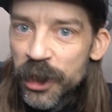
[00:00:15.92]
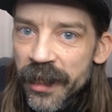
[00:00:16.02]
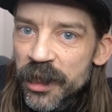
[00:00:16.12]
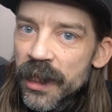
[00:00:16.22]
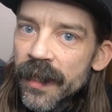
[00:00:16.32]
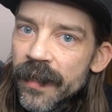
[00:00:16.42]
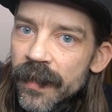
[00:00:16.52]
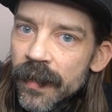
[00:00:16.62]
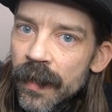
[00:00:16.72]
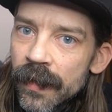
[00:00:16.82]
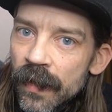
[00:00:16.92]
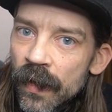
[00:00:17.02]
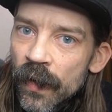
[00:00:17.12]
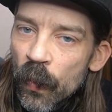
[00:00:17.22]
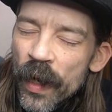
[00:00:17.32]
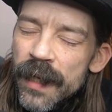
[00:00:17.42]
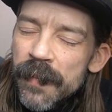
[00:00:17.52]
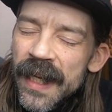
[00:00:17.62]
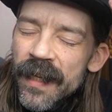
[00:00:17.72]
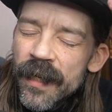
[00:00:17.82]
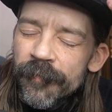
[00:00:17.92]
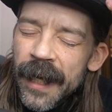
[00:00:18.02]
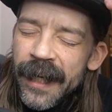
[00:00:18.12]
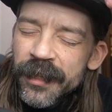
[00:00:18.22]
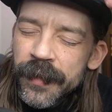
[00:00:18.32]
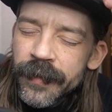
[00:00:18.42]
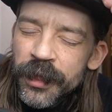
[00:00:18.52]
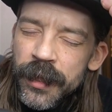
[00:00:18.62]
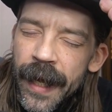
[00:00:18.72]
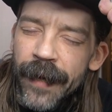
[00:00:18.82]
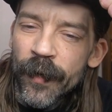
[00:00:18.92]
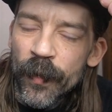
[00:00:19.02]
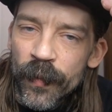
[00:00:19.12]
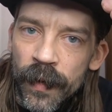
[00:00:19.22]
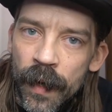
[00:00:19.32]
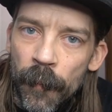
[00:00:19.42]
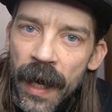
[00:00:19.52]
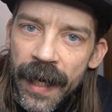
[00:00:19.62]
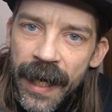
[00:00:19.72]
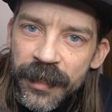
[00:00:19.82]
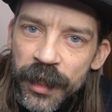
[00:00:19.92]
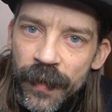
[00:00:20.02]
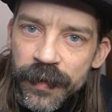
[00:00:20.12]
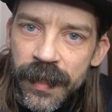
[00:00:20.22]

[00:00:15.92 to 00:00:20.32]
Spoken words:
cha-ching, We Men of Ash and Shadow by H.L.